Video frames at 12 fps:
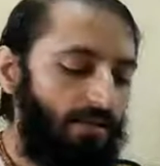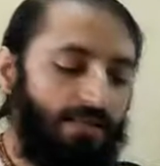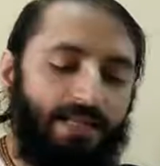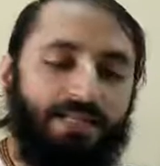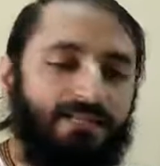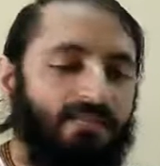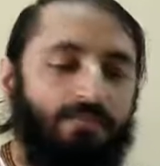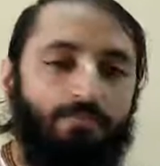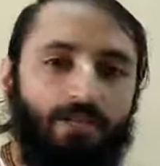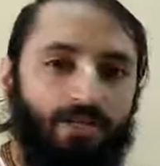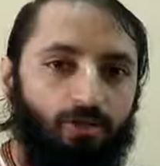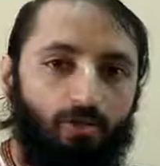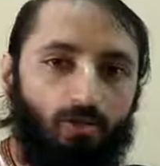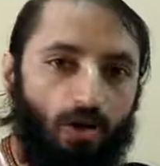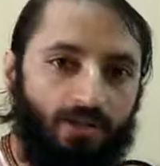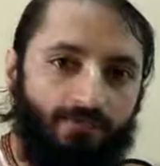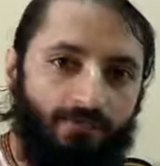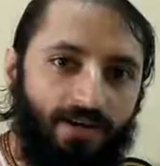that doesn't make you
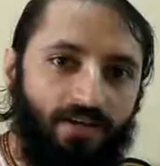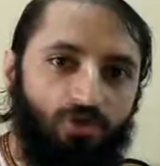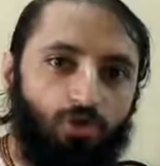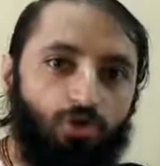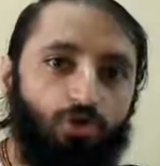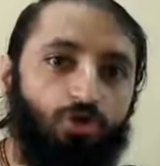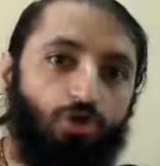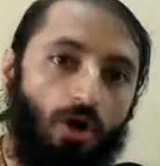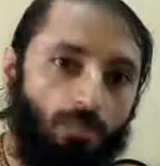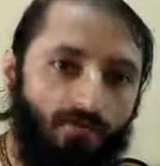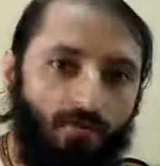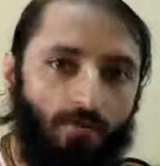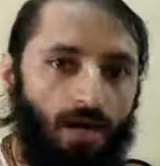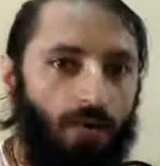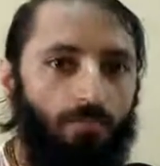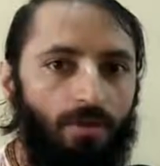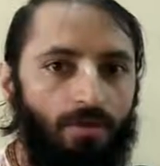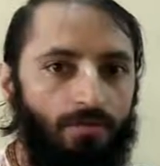qualified to do job of a
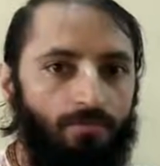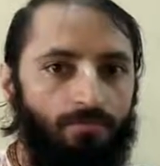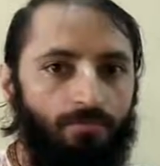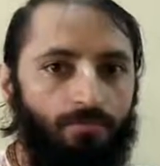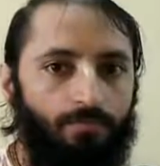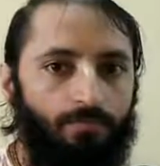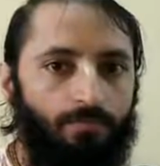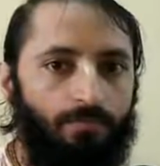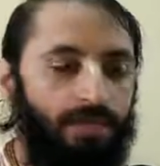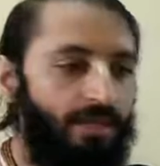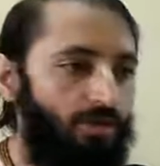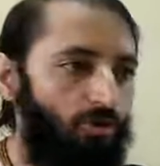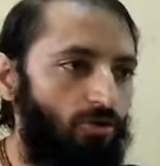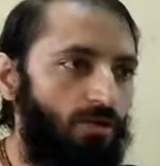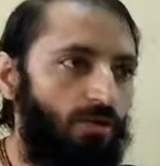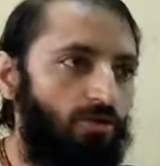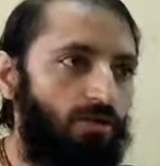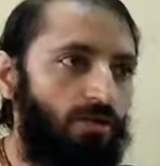Brahman. Like, you
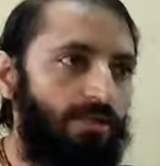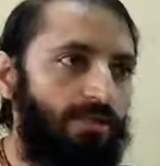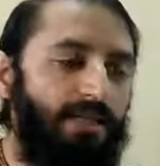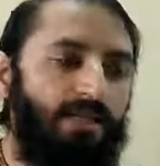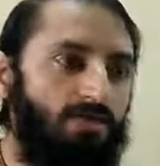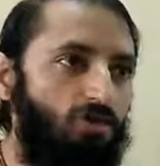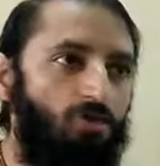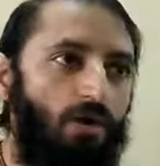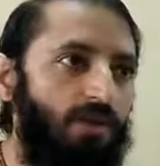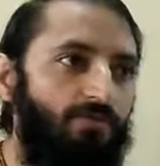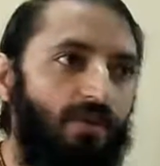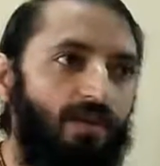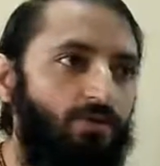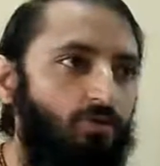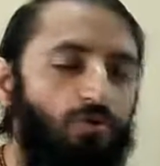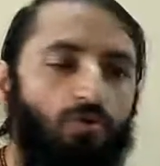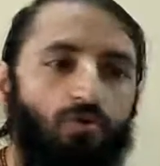cannot, that doesn't qualify you